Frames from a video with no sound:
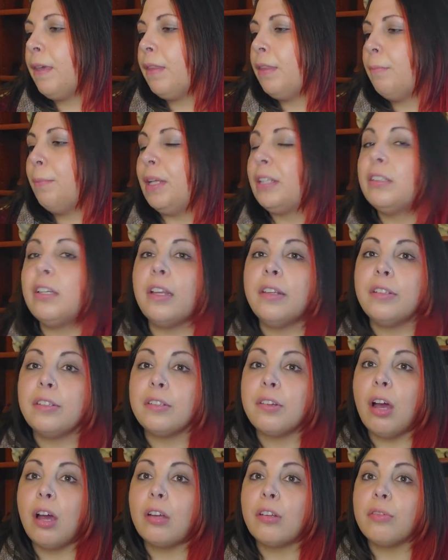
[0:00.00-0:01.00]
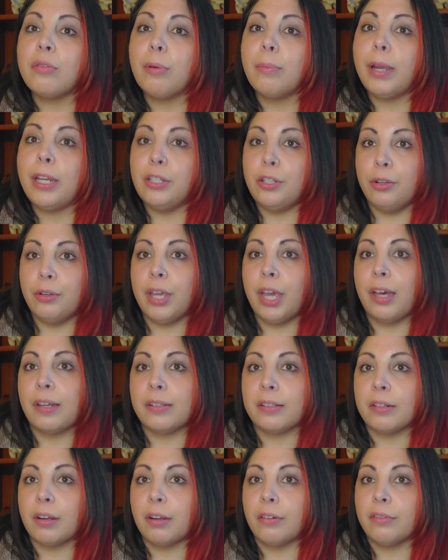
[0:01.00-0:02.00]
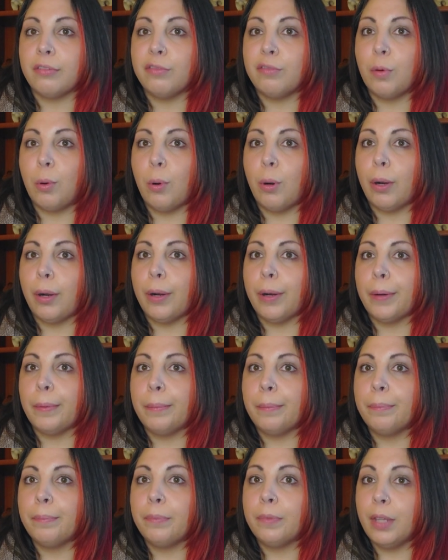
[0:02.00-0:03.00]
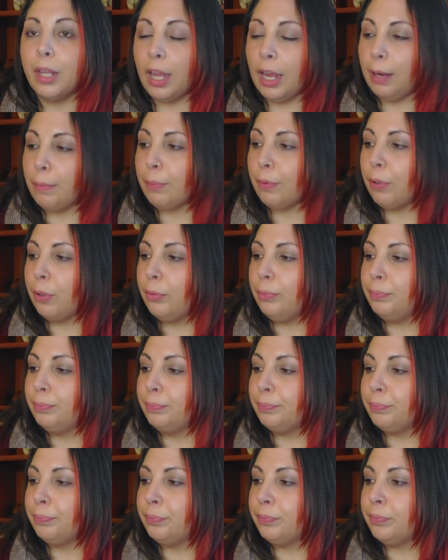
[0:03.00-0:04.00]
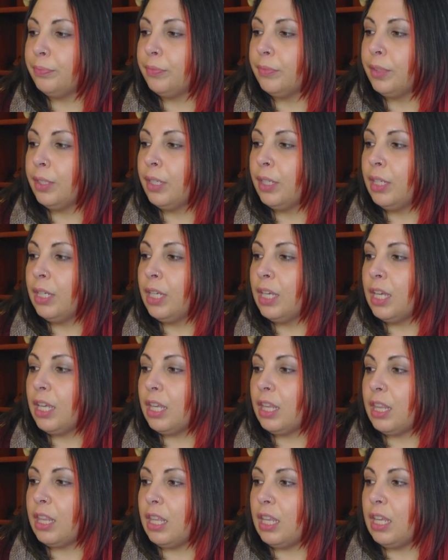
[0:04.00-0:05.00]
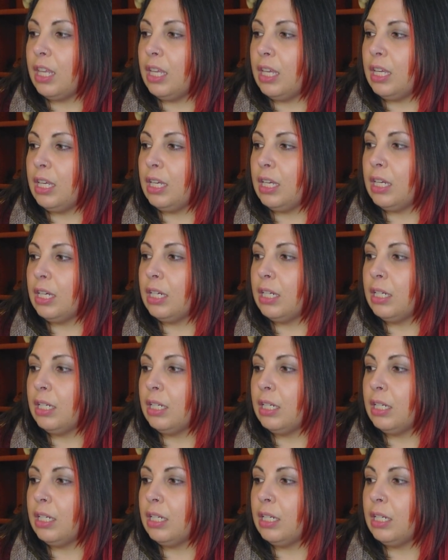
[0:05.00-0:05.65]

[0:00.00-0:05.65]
the Beltane socks were my new cast on for April. The